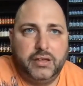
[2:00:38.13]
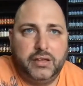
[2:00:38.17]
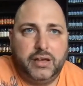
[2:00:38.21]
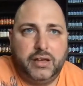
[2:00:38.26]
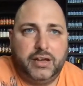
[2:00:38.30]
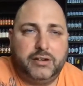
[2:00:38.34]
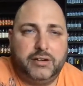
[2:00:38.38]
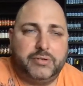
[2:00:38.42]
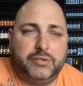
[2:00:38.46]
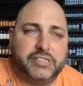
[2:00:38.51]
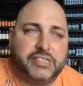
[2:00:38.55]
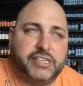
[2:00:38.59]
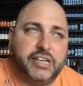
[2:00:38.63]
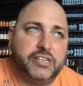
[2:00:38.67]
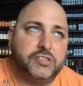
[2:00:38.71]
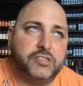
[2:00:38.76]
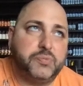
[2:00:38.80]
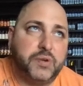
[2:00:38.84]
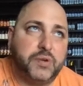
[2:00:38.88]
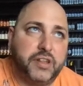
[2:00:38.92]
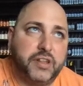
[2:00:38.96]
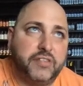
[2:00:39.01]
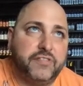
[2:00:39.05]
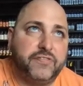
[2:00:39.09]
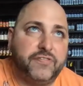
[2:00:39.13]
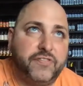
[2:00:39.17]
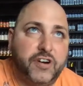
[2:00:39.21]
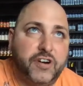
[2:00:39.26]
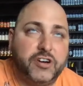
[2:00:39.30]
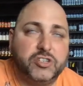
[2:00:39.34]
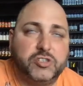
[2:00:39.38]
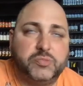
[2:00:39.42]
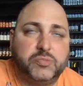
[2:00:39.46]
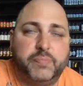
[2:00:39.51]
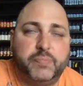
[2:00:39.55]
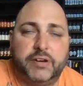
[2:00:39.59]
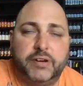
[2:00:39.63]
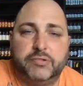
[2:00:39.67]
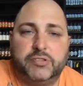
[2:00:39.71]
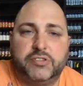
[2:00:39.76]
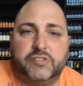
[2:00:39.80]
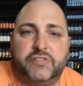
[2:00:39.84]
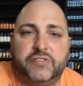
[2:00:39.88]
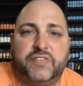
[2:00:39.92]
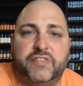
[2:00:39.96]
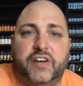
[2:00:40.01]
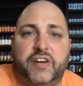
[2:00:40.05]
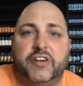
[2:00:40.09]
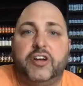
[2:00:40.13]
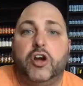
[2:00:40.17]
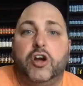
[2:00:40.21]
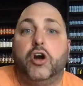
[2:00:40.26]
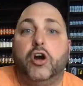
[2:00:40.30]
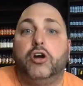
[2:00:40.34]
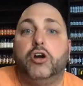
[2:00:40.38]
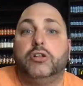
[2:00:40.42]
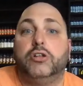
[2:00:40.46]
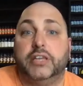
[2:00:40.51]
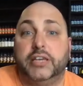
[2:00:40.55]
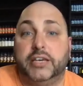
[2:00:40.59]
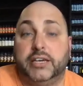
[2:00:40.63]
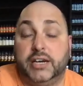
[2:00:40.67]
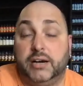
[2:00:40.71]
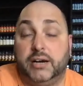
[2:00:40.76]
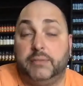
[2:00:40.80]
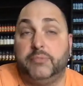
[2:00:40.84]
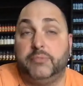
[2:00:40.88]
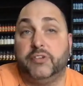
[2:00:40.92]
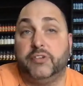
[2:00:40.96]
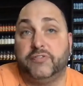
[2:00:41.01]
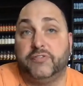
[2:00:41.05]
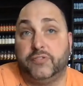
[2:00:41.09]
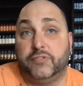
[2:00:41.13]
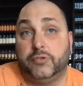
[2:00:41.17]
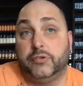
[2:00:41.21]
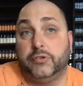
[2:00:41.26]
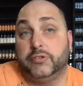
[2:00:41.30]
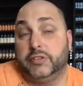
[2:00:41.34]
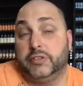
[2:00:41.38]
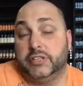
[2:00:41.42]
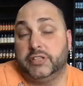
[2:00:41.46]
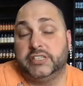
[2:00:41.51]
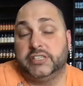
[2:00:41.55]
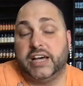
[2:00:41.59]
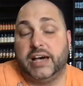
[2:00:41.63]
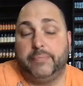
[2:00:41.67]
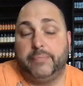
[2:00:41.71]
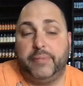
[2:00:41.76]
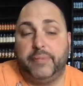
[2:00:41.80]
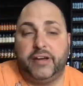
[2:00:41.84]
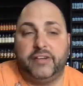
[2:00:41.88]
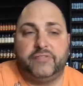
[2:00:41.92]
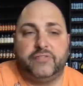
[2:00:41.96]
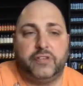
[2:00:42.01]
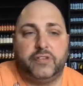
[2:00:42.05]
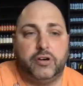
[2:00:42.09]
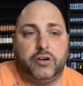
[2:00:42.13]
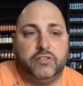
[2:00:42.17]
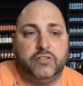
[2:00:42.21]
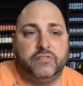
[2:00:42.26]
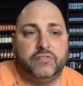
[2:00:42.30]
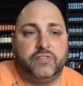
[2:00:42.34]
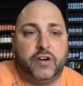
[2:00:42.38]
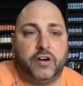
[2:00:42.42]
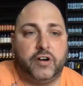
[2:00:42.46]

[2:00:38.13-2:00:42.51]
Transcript: I don't want to say it's one of the first, but it was a very early comer for the top airflow of